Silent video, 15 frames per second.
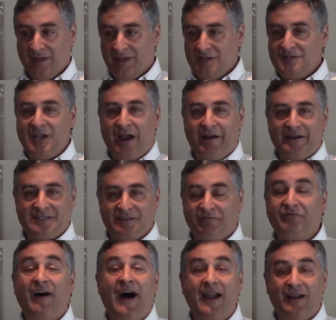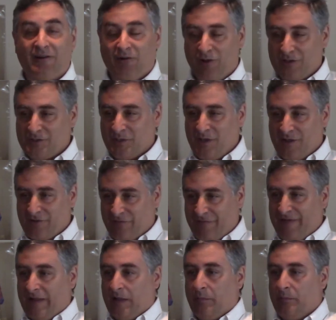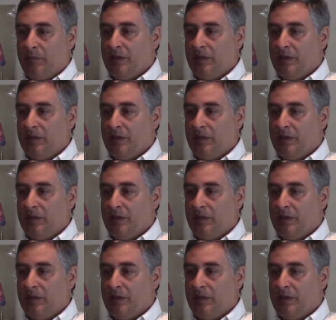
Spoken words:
In Chariots of Fire, also another film,